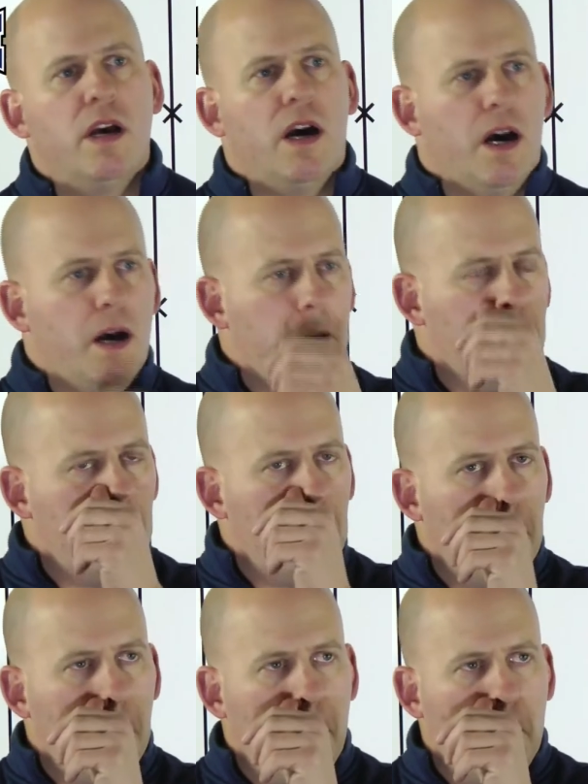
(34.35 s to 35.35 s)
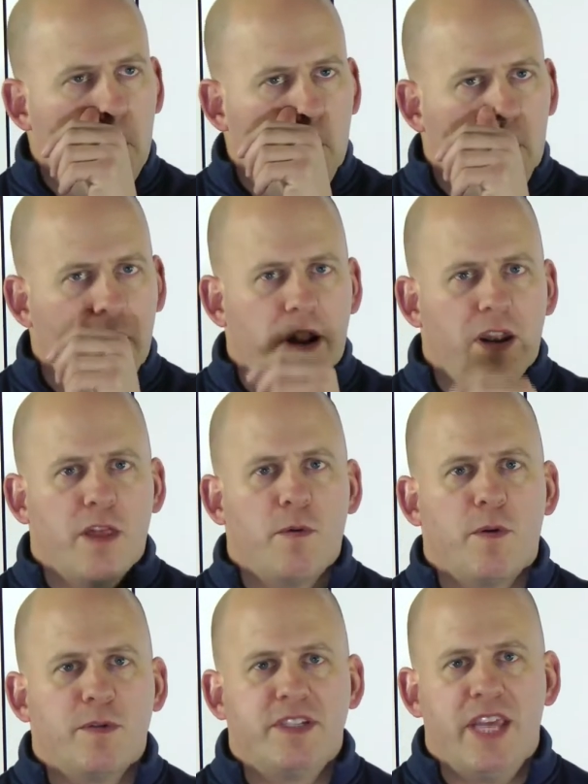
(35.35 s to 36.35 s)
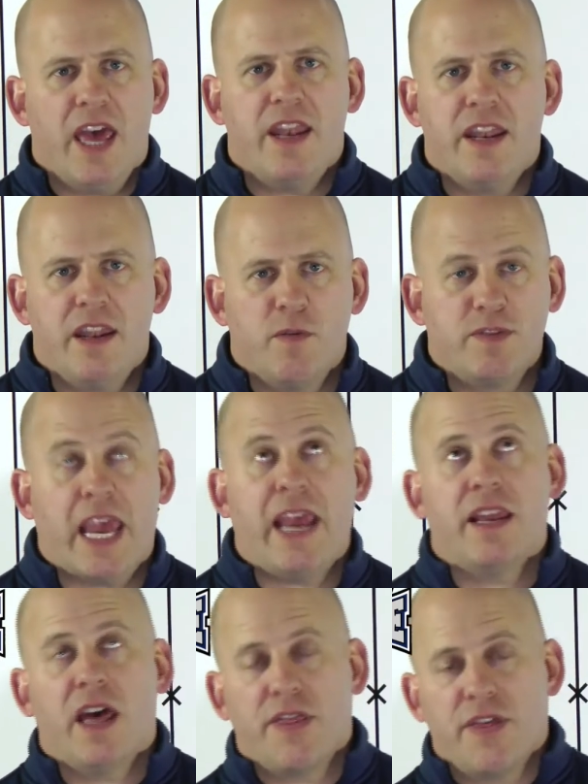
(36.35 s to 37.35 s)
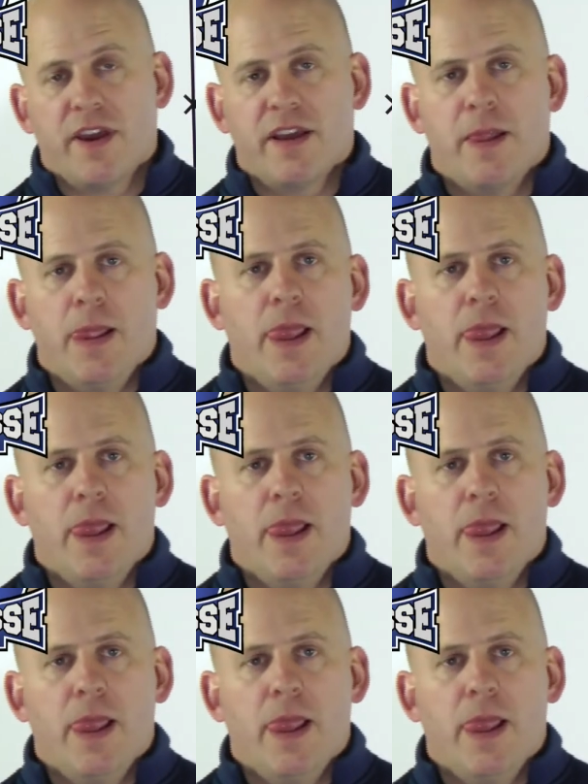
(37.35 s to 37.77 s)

Another one was 10. It was 8-0.